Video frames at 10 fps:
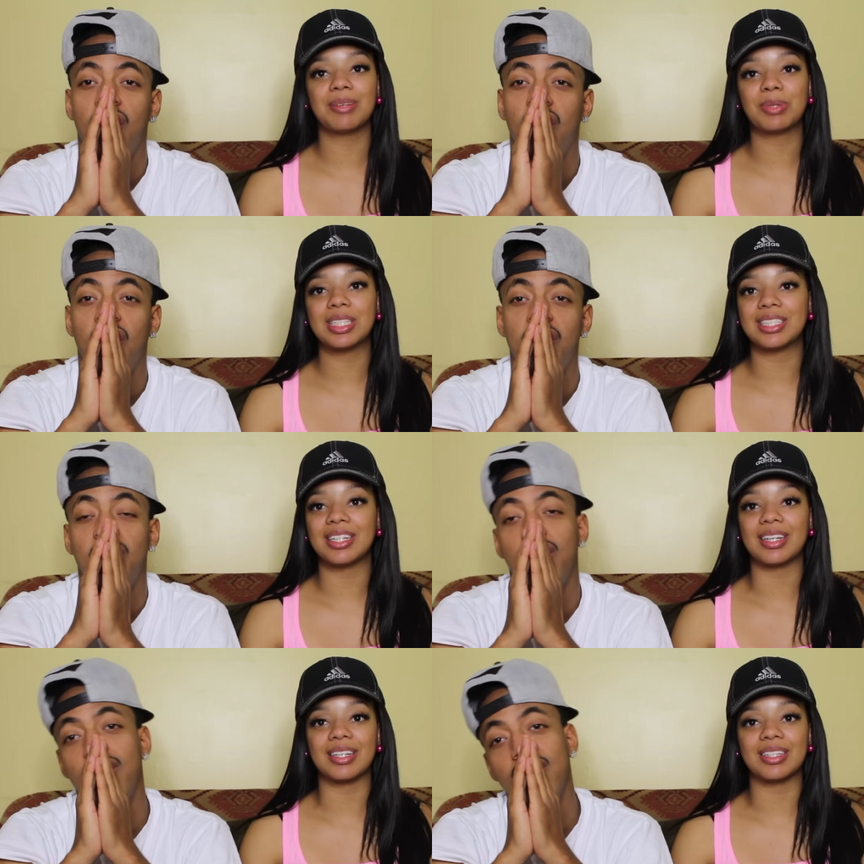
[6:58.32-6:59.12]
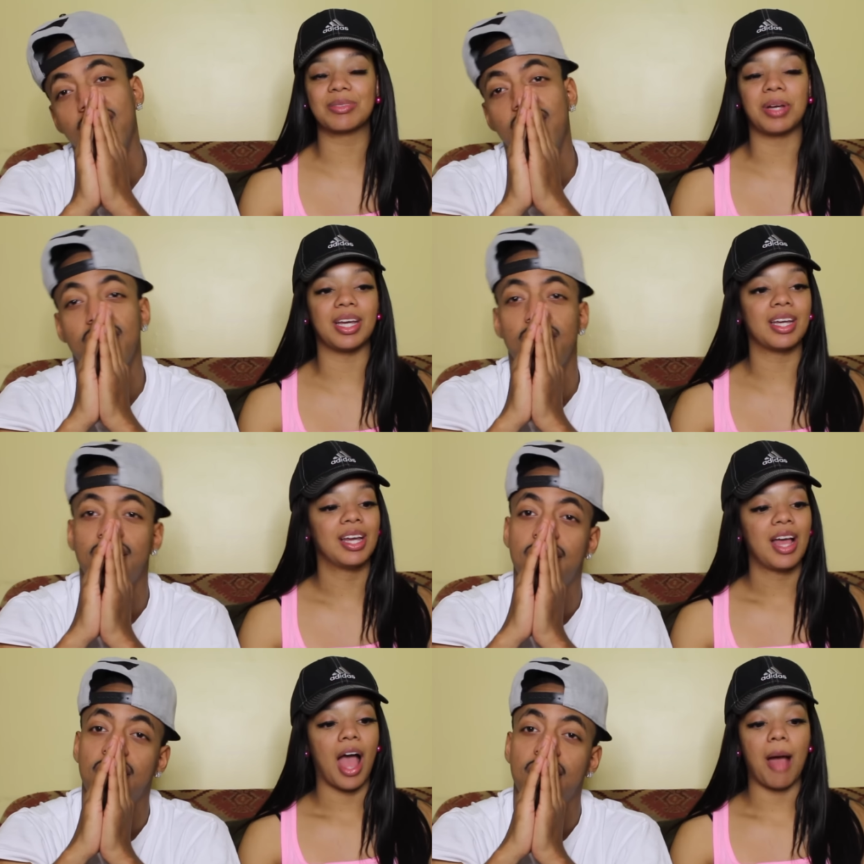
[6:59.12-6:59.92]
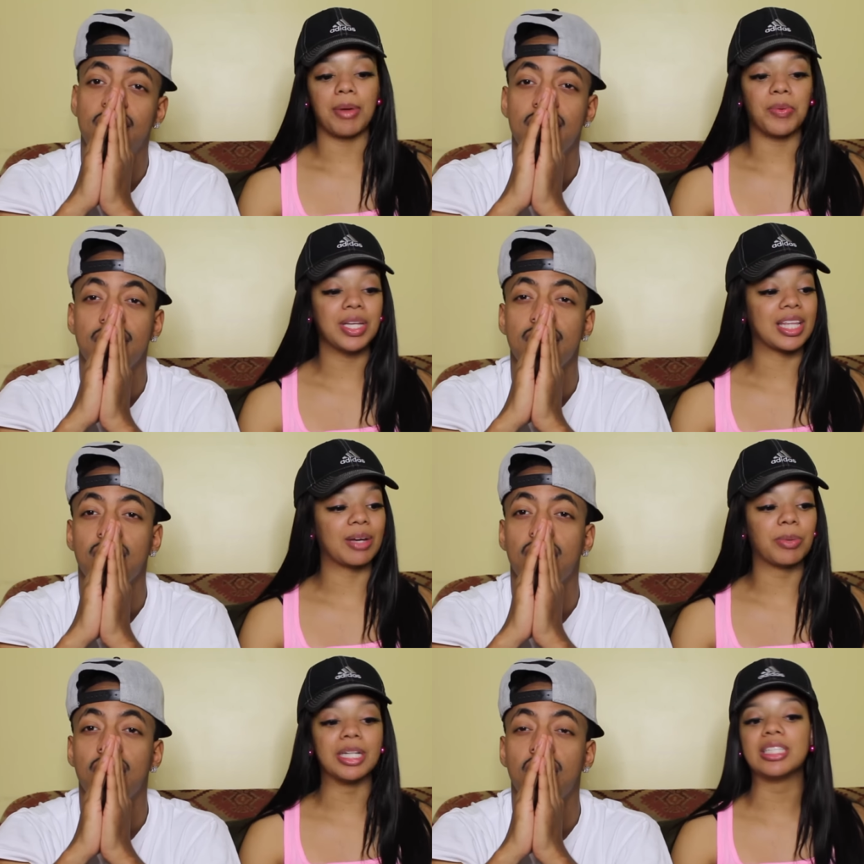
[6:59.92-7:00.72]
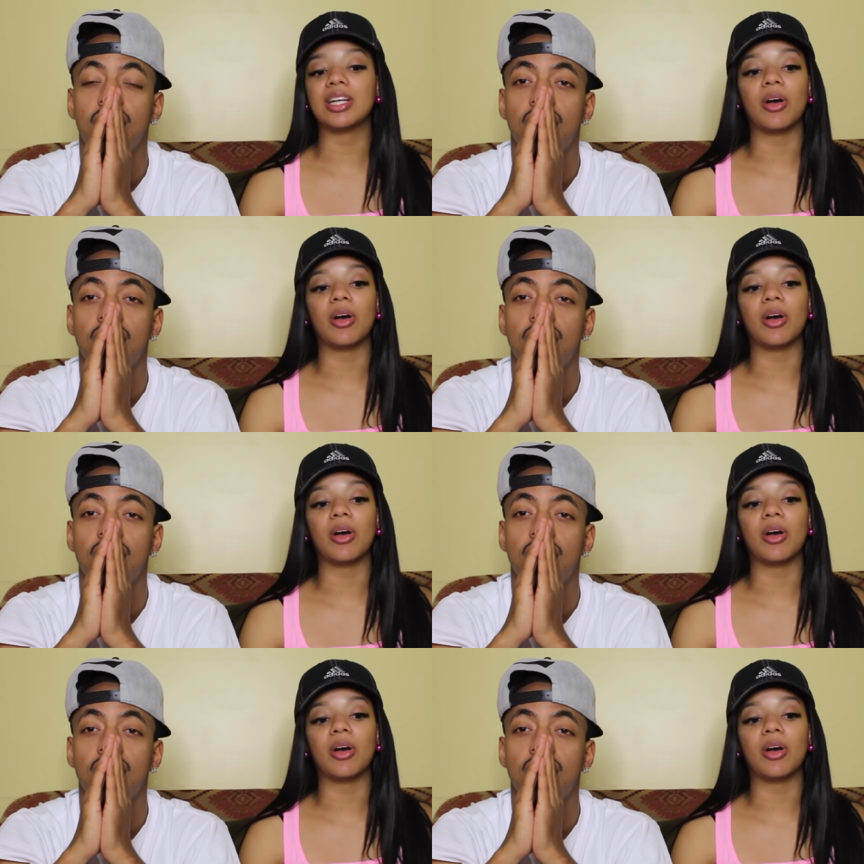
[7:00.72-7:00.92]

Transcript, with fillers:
Speaker 1: Team Breezy then this way. I mean, we think Breezy